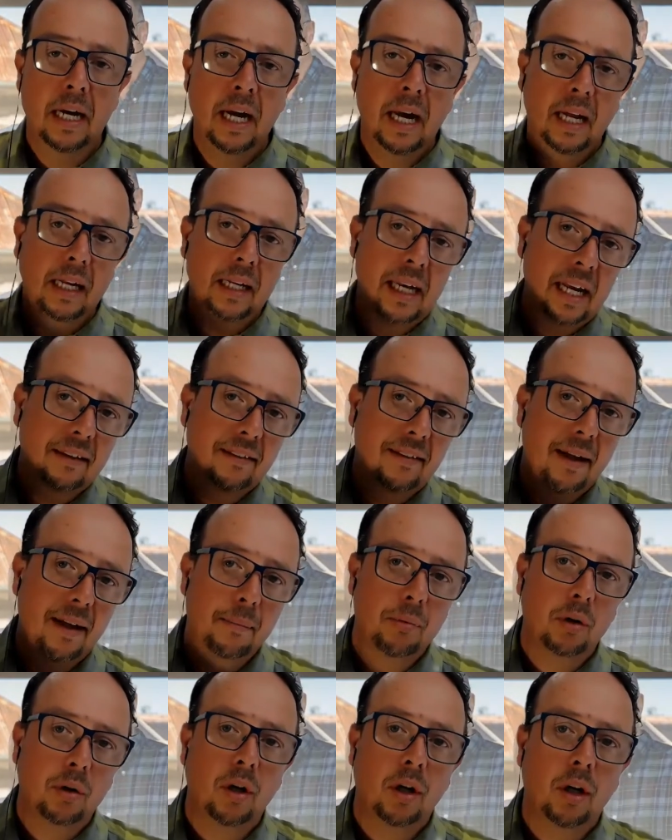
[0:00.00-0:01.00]
Next
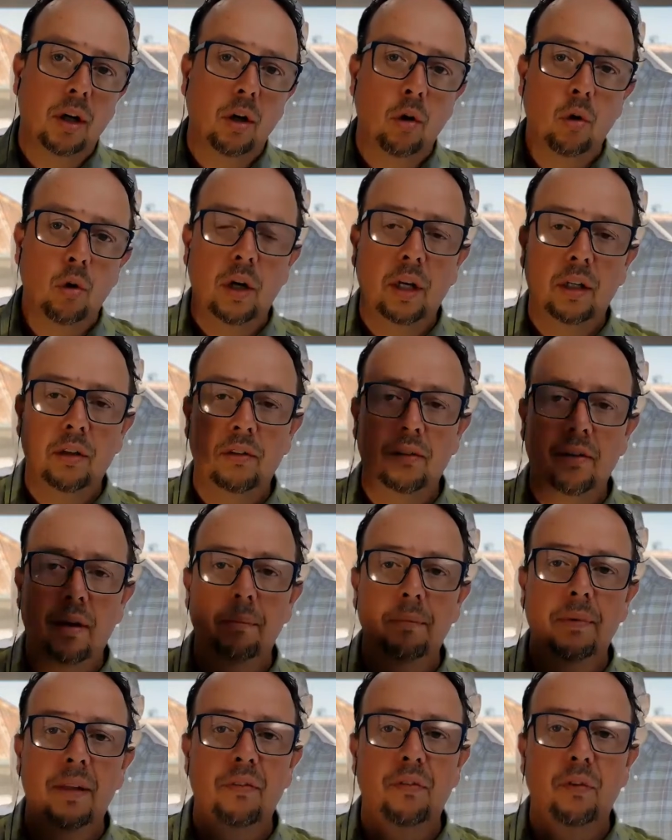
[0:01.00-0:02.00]
up, we're going to look at
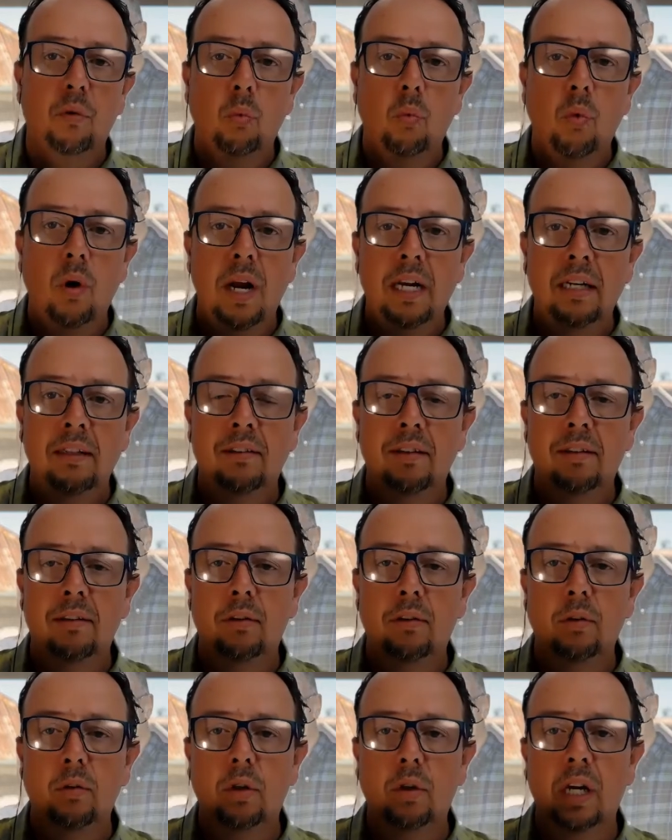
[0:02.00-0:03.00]
some different ways that
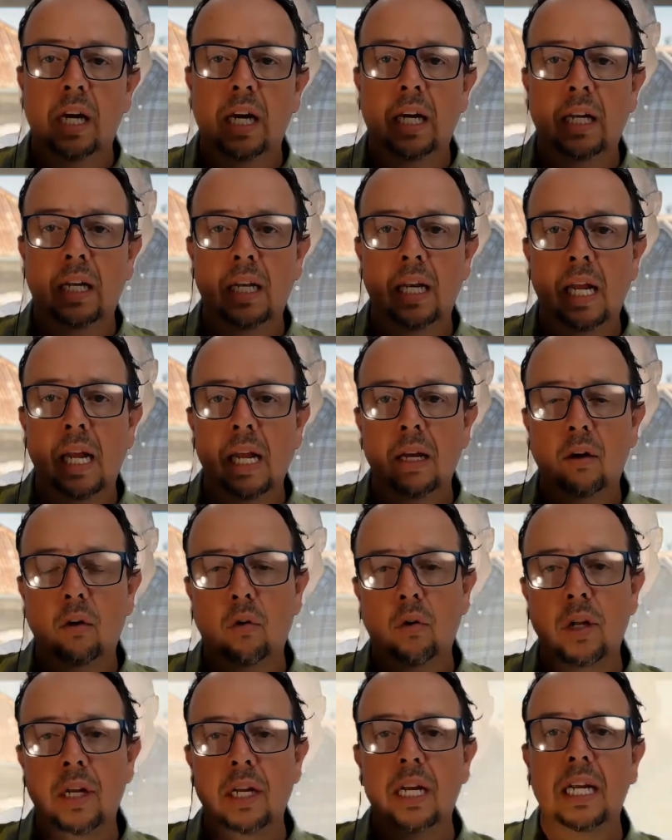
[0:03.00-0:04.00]
you can
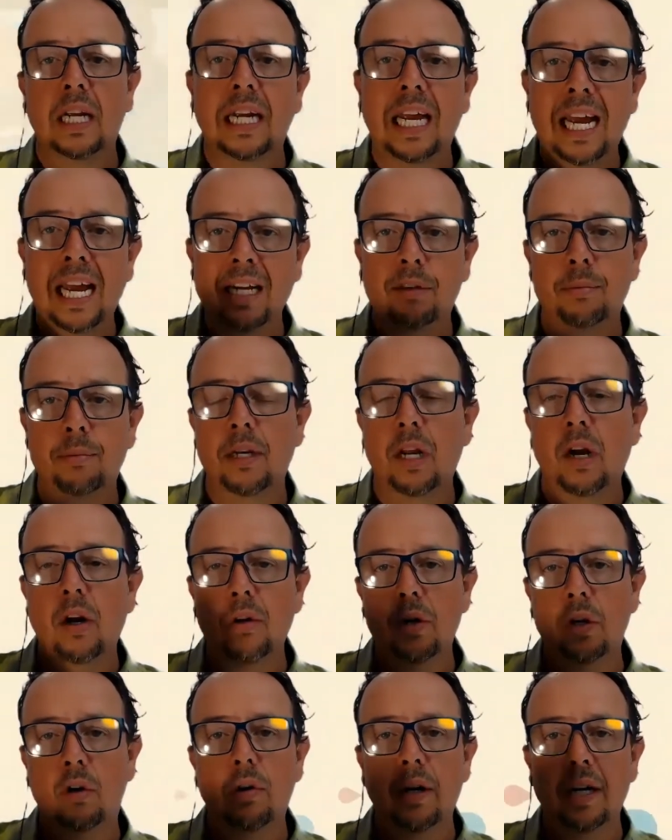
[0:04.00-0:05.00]
create engagement. How do
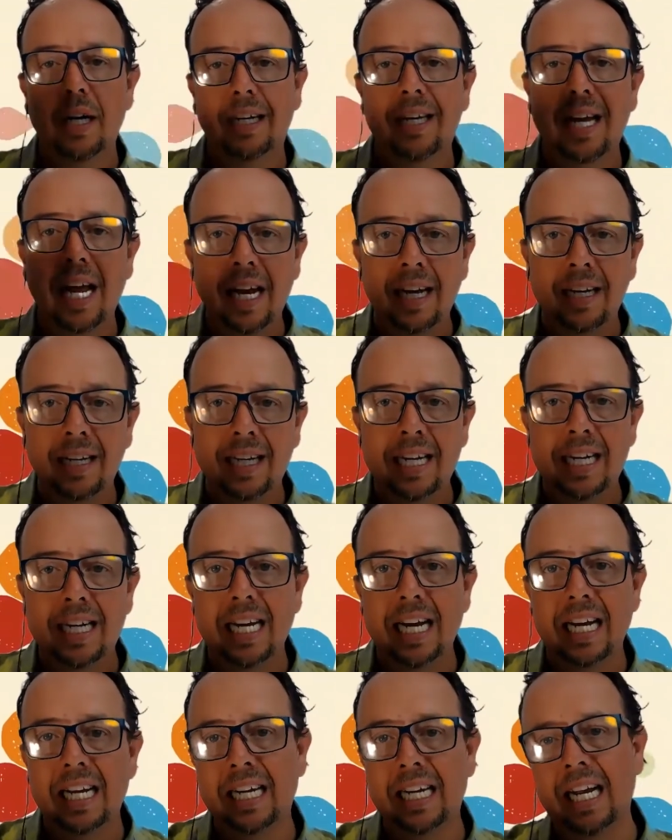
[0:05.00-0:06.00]
you create
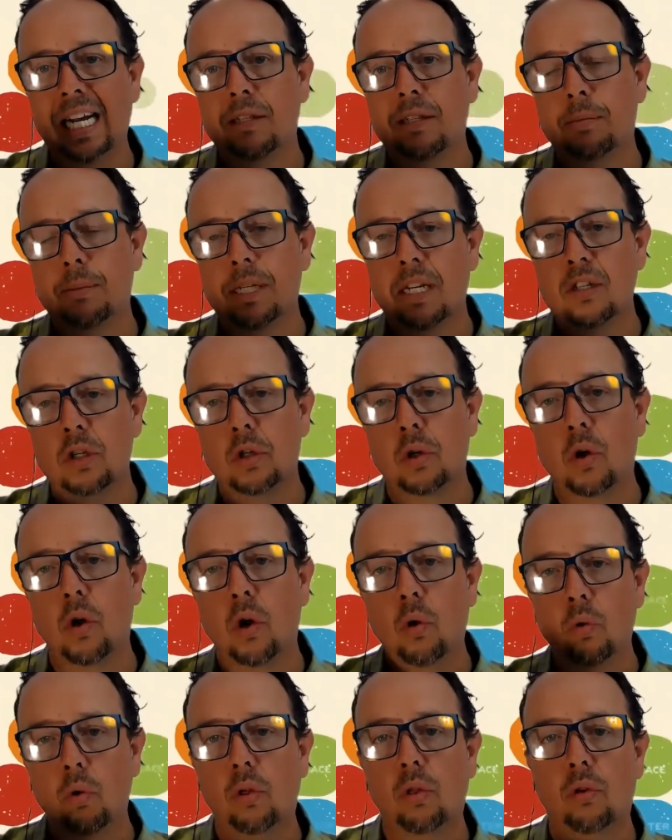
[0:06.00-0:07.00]
attendee engagement as you
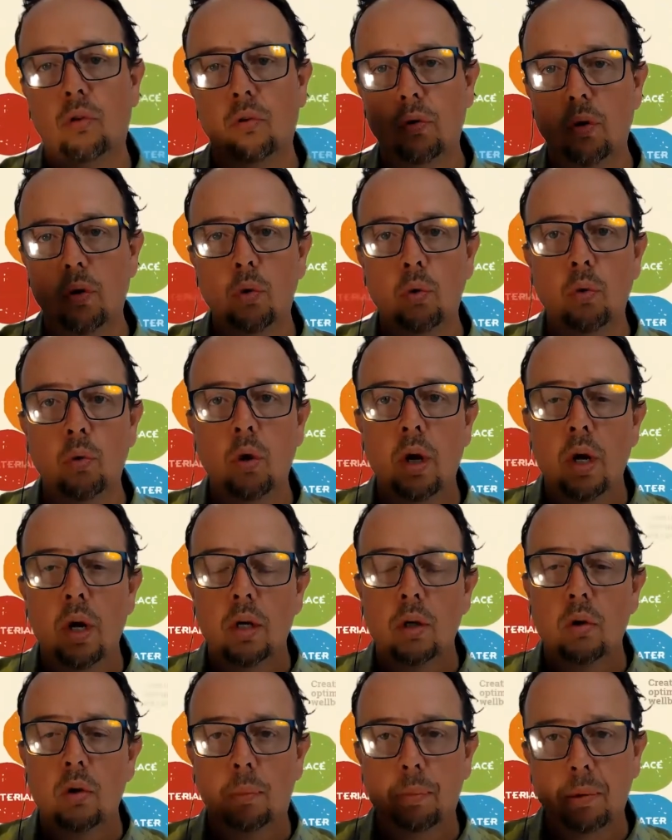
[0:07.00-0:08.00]
go through
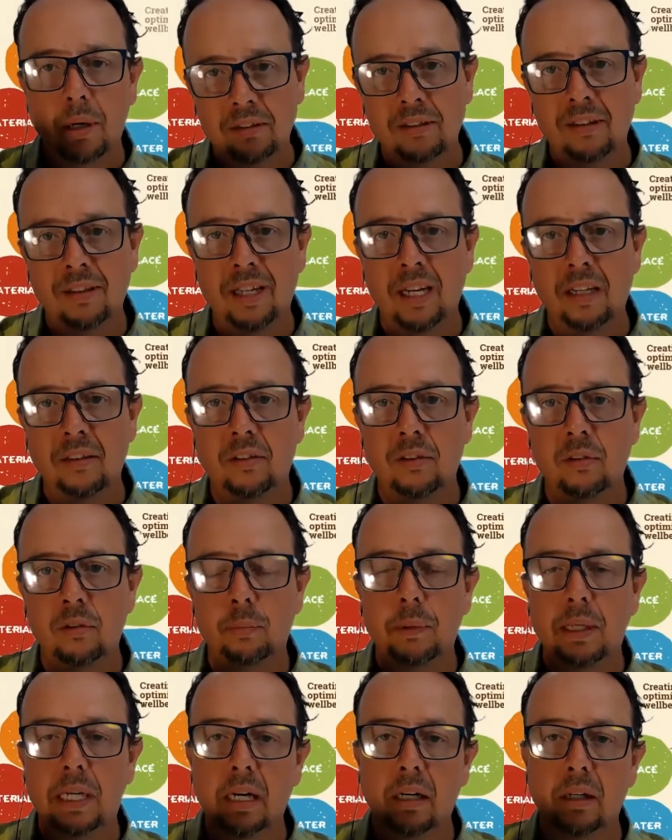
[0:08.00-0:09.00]
your presentations?
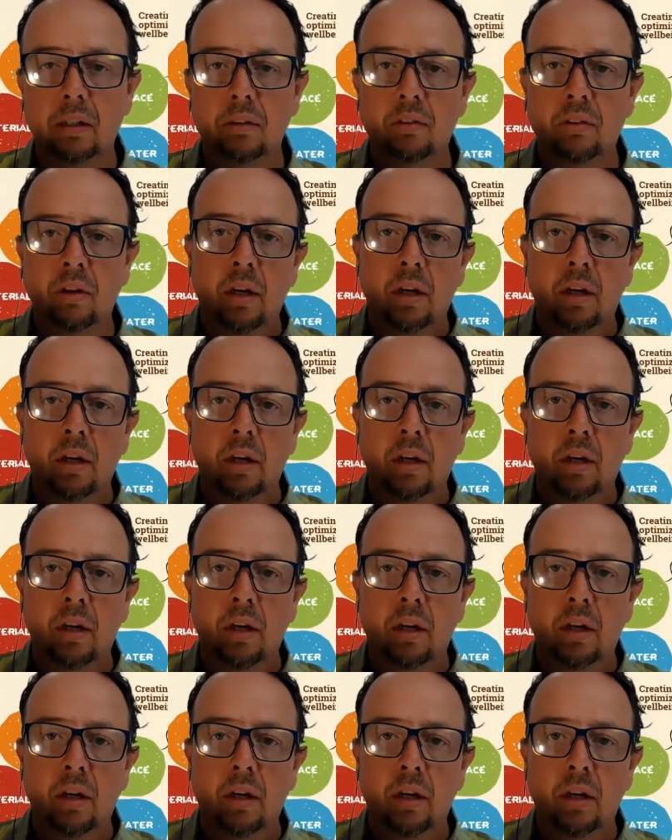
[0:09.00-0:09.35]
Because